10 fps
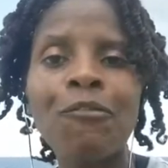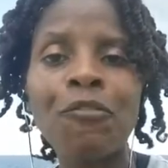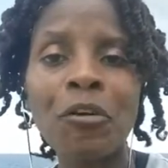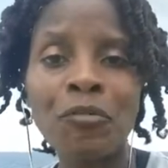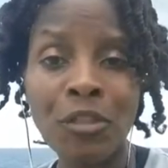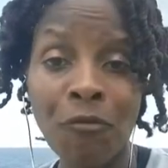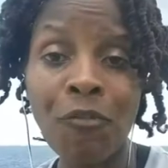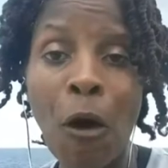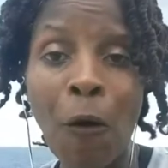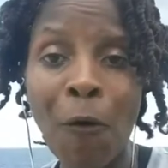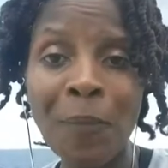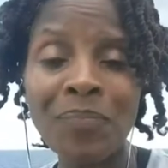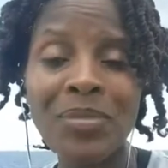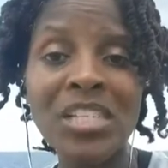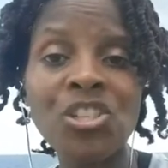for the fall,
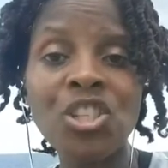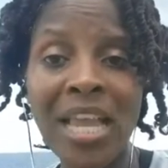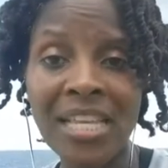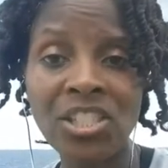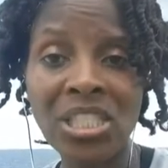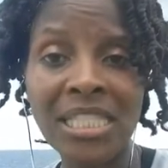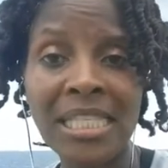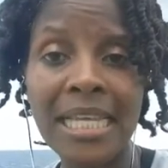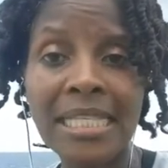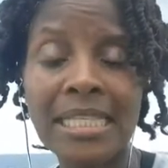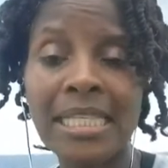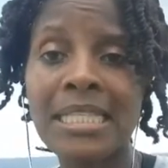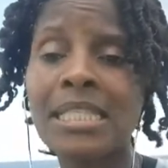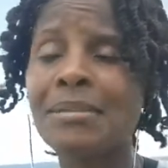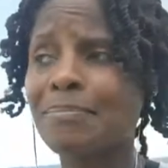this change in
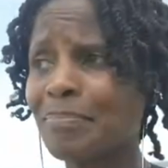seasons.